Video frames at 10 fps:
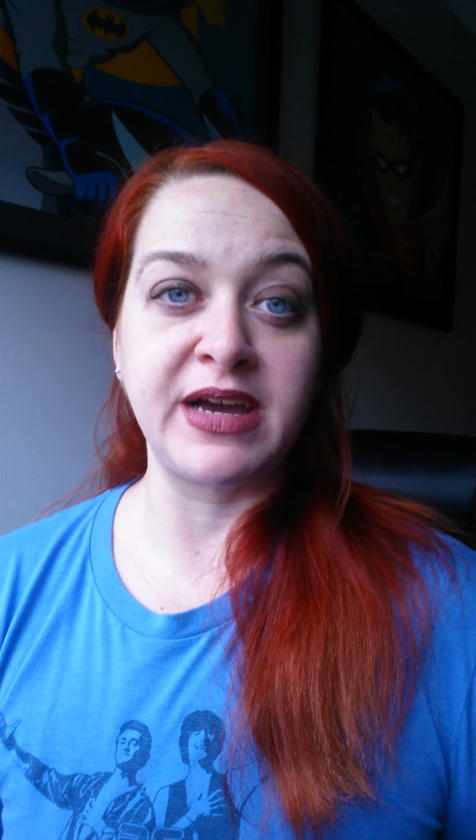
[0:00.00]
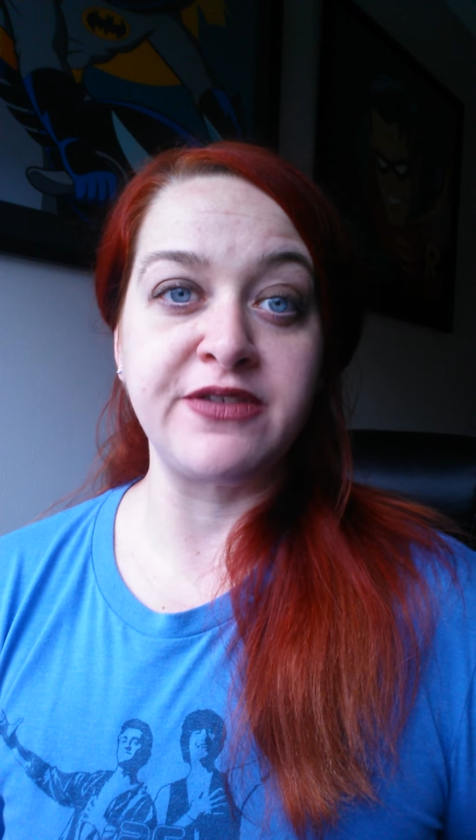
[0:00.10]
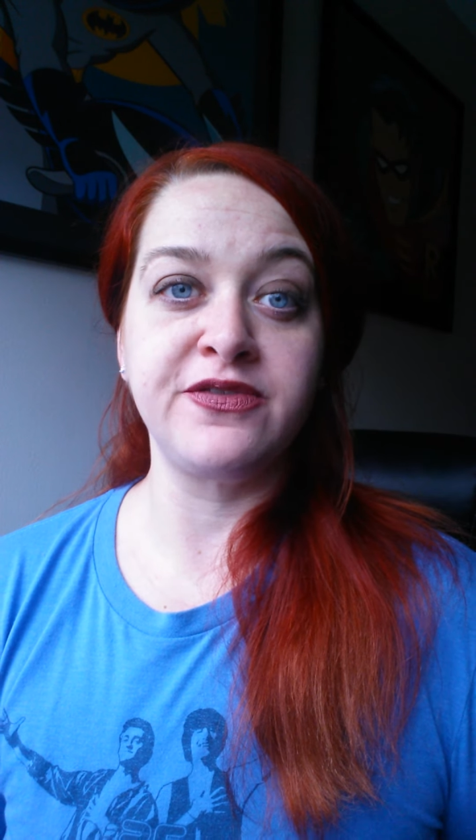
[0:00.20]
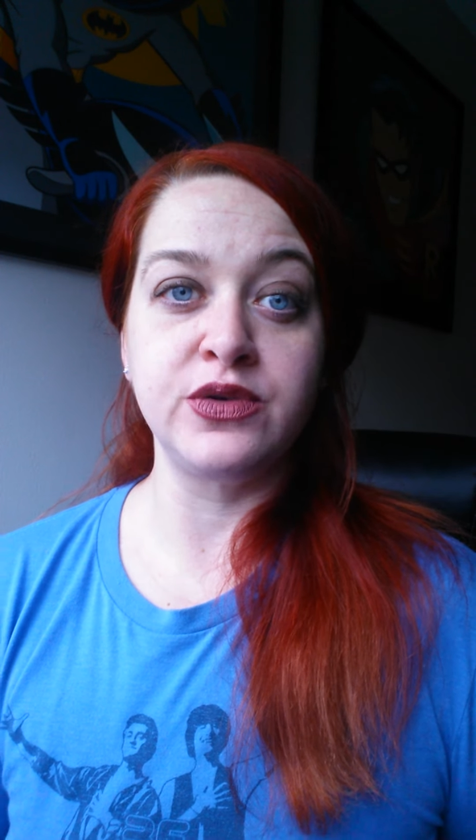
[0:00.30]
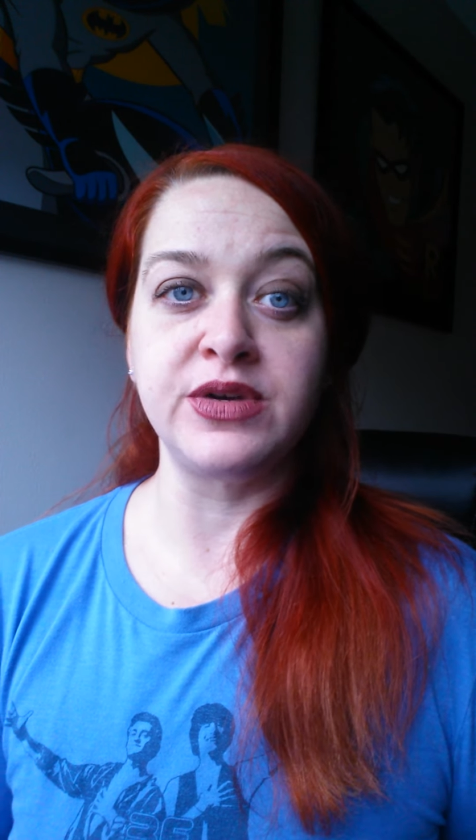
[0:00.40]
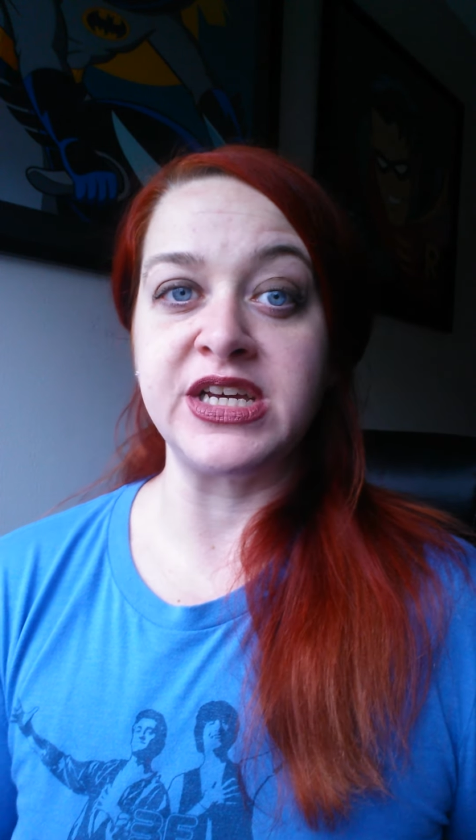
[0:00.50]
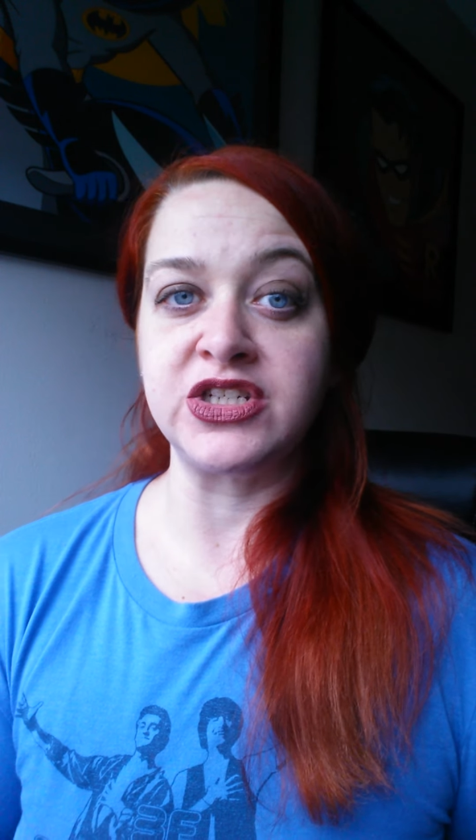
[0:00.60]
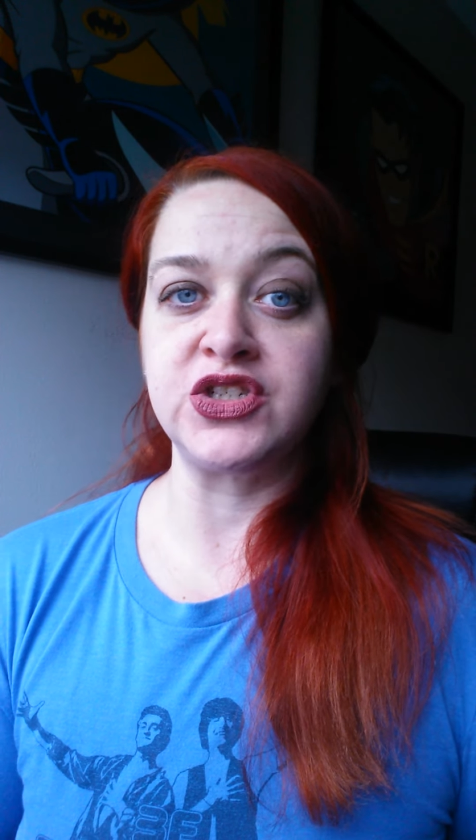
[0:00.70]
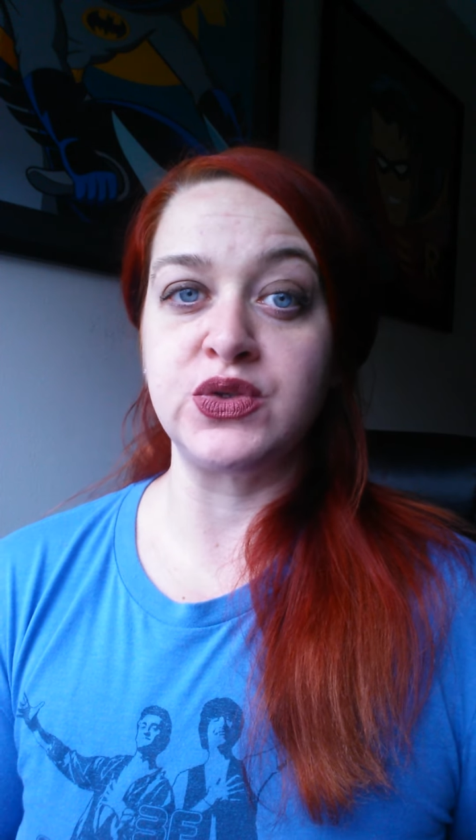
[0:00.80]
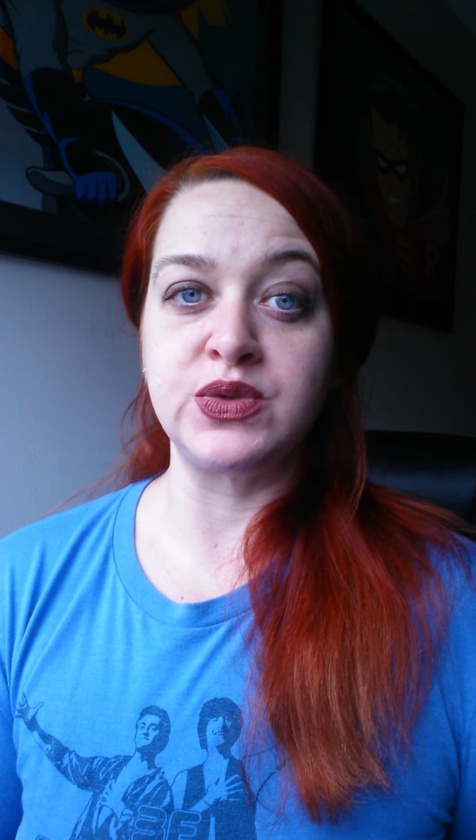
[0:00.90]
my food
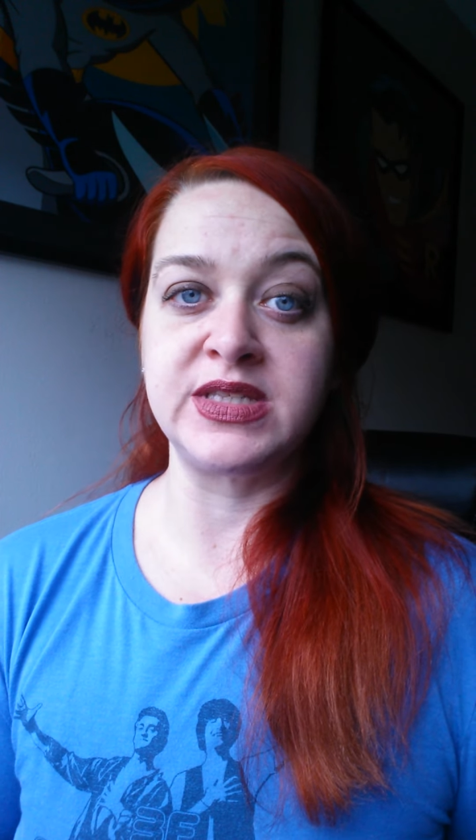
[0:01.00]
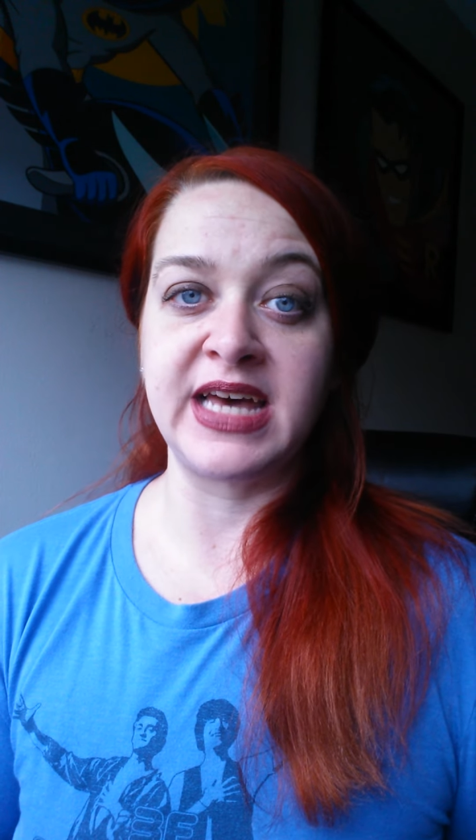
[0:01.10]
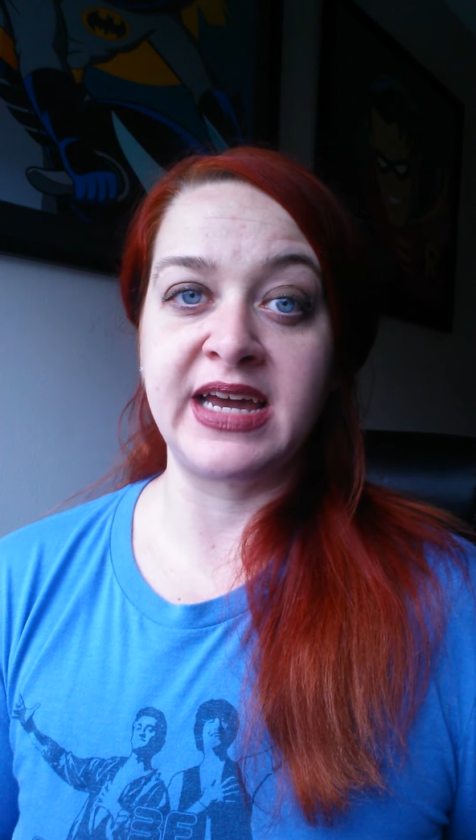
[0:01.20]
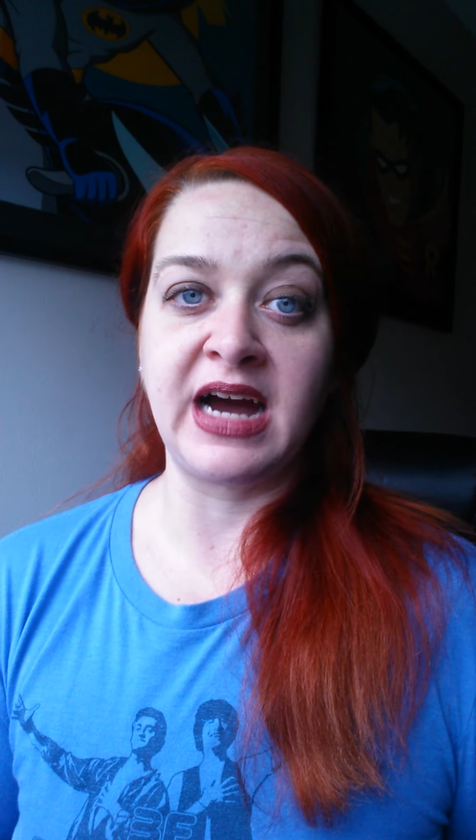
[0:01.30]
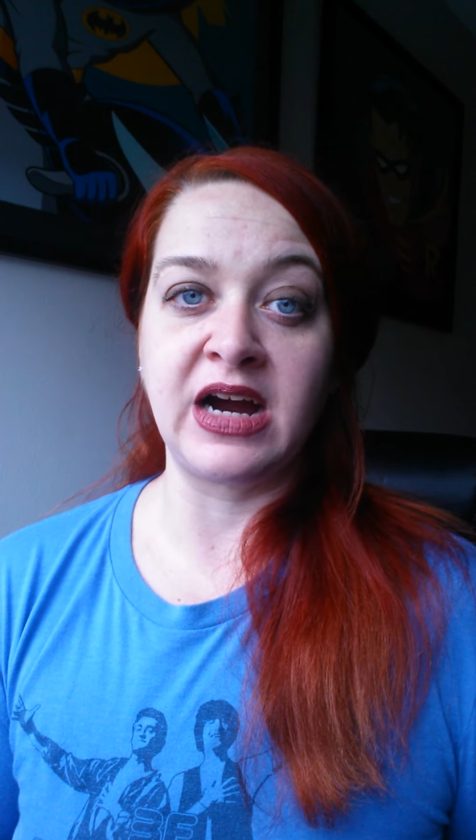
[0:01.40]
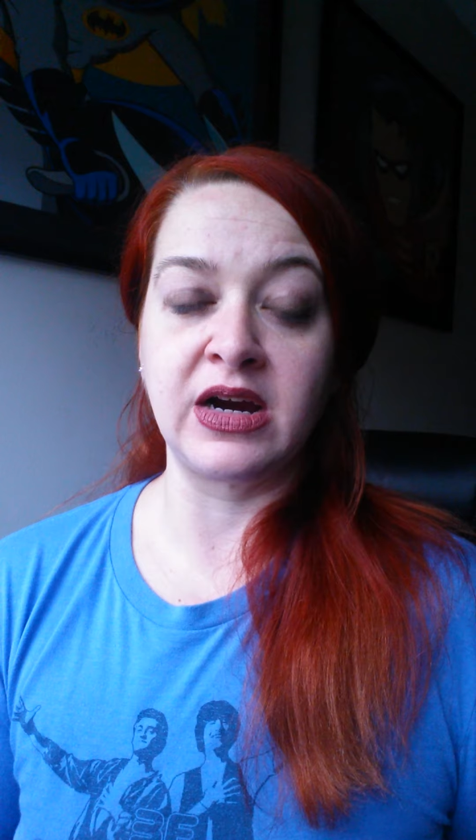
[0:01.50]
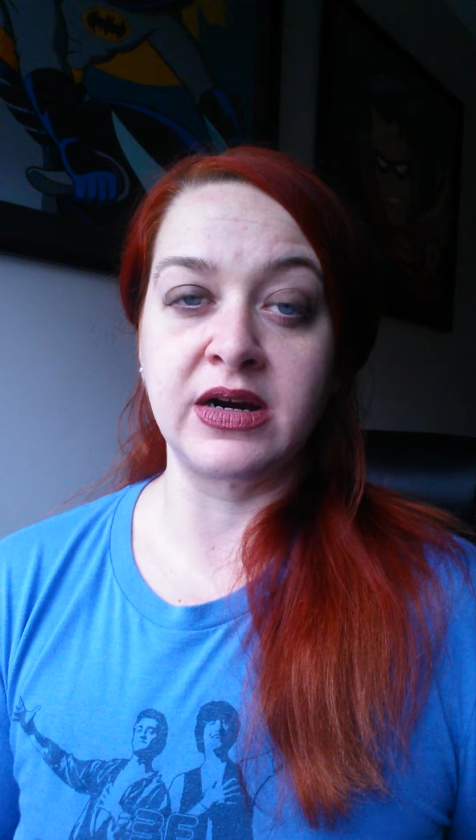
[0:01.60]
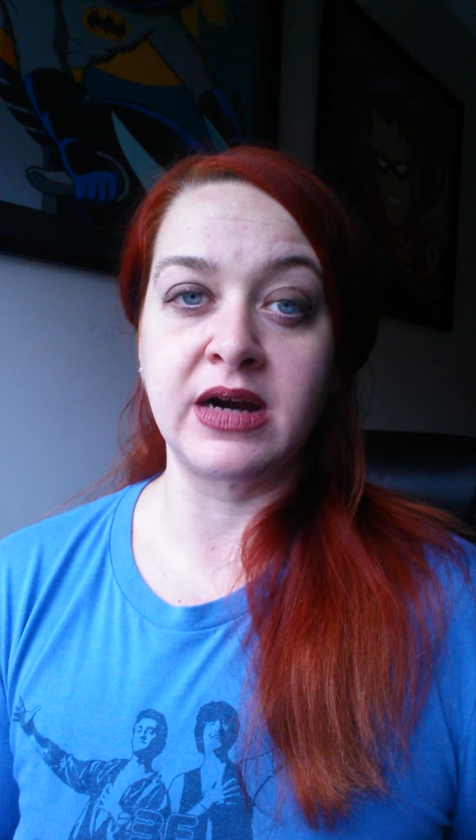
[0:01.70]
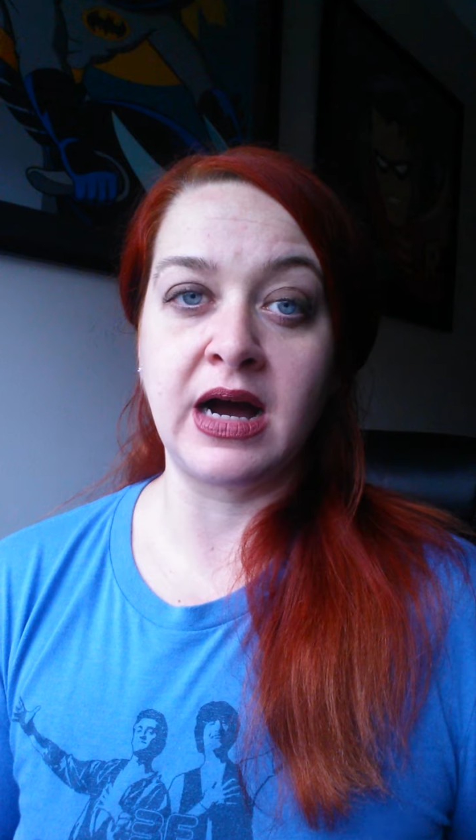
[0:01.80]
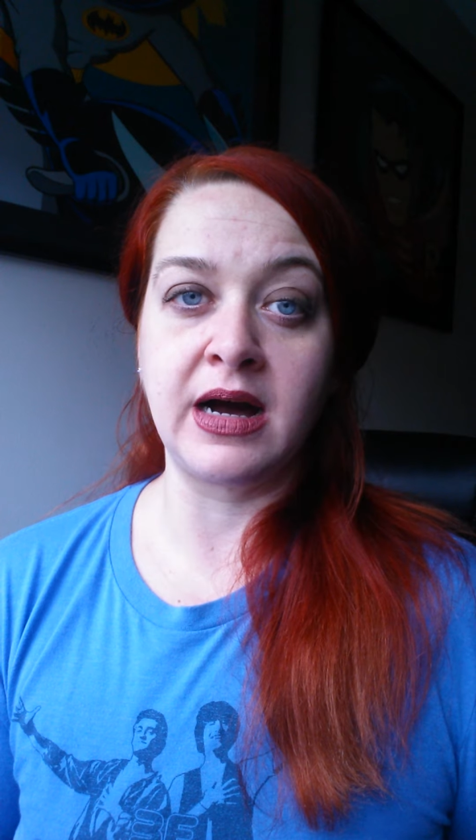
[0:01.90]
issues that
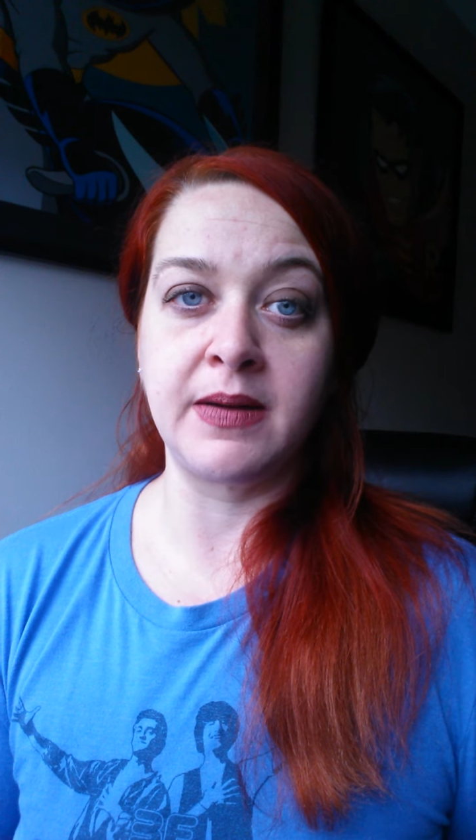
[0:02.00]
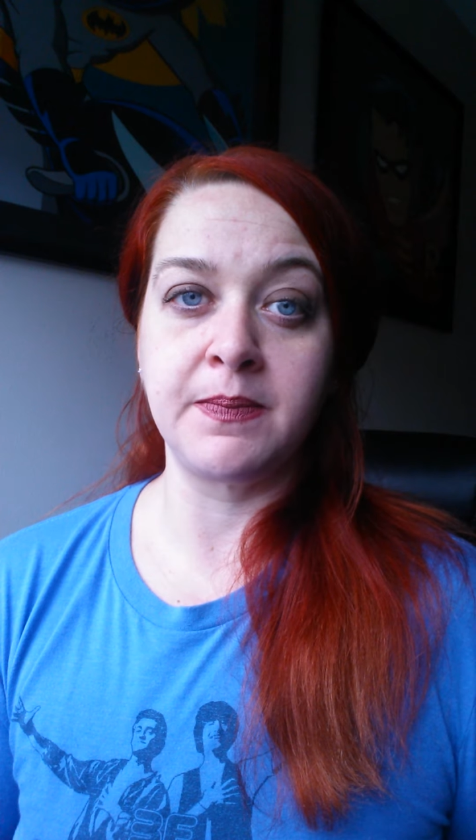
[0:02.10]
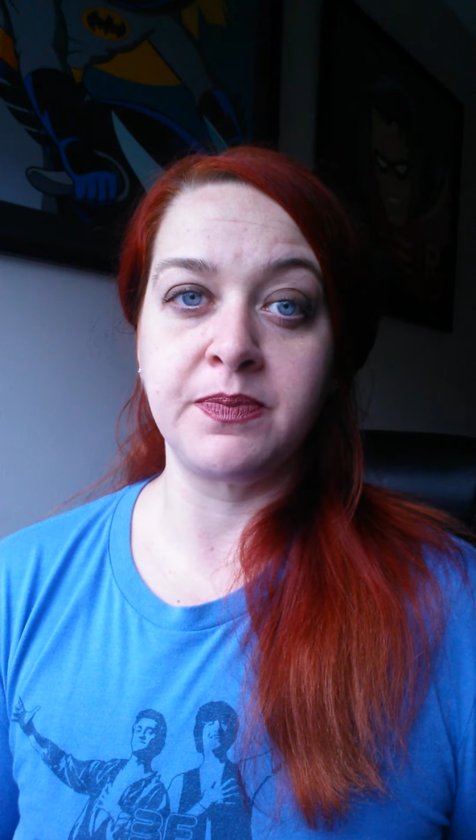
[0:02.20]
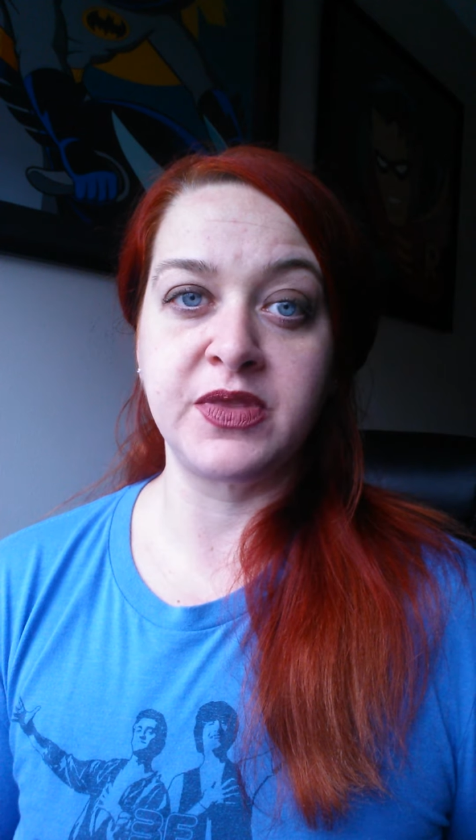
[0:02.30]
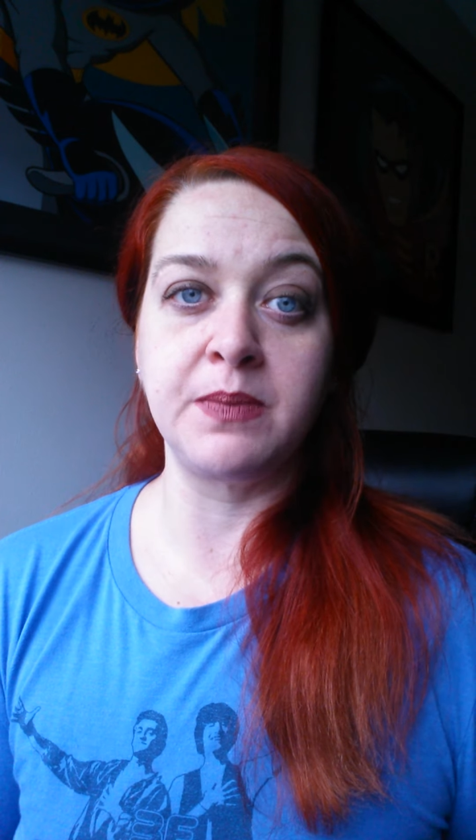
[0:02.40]
are